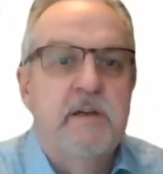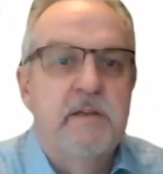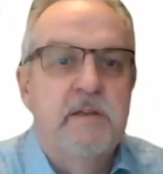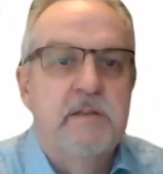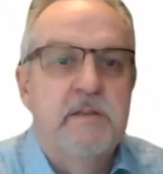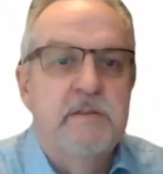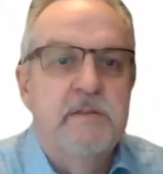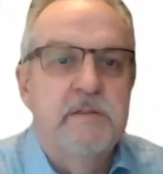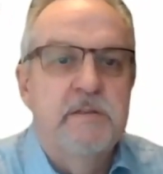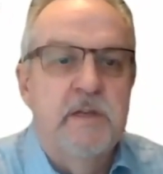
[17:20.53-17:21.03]

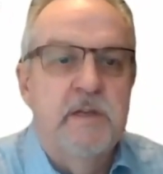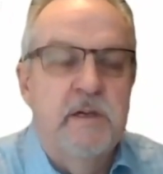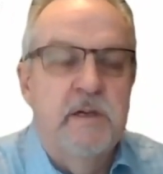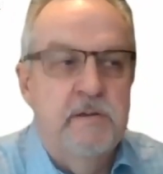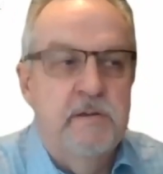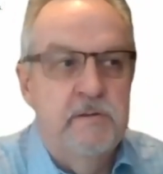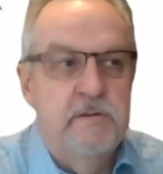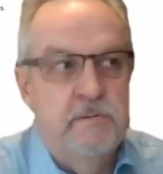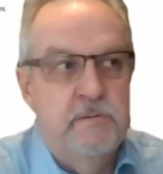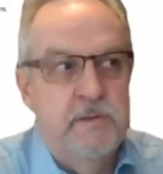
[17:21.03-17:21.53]
Mm-hmm.
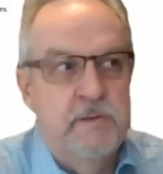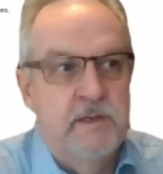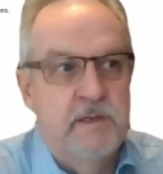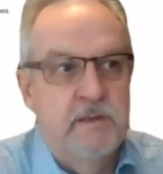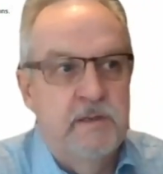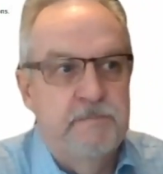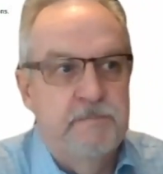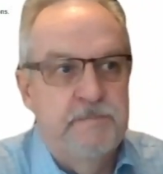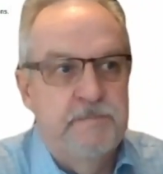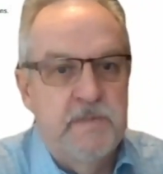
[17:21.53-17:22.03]
So,
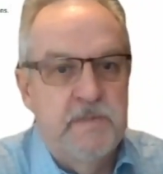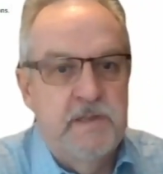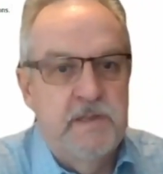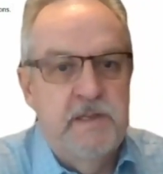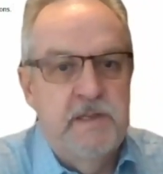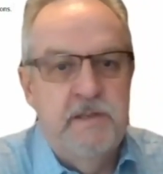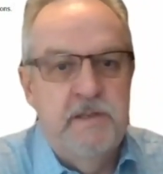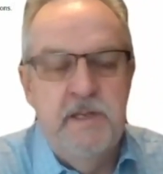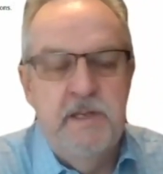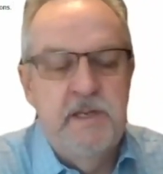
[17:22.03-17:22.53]
uh,
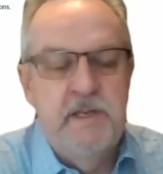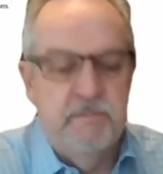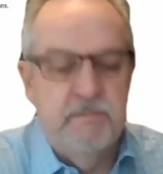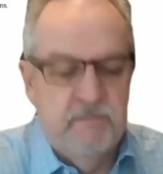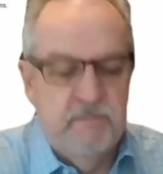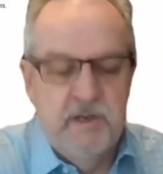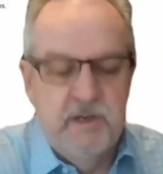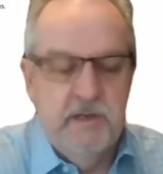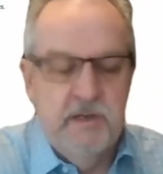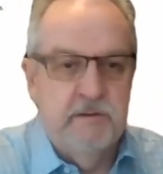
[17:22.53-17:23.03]
in, in a
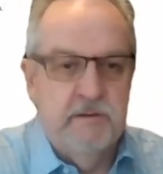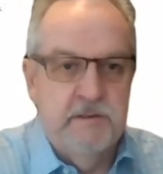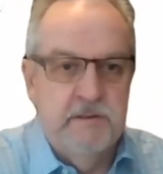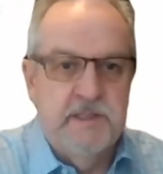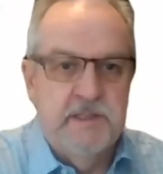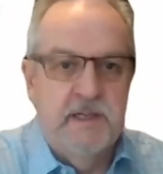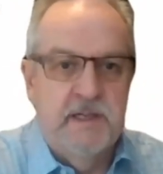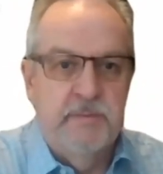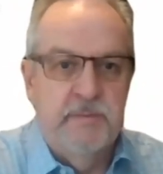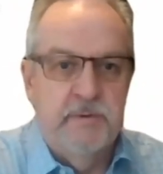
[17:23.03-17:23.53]
micro
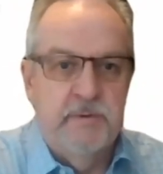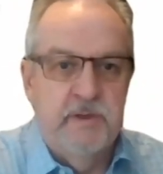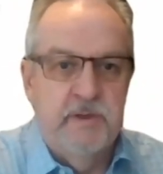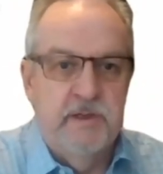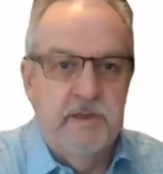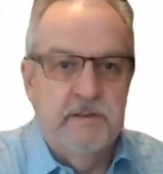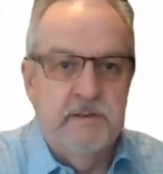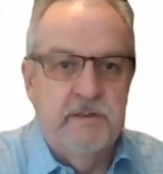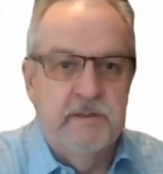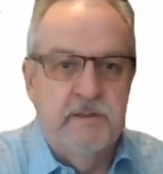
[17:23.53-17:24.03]
example, like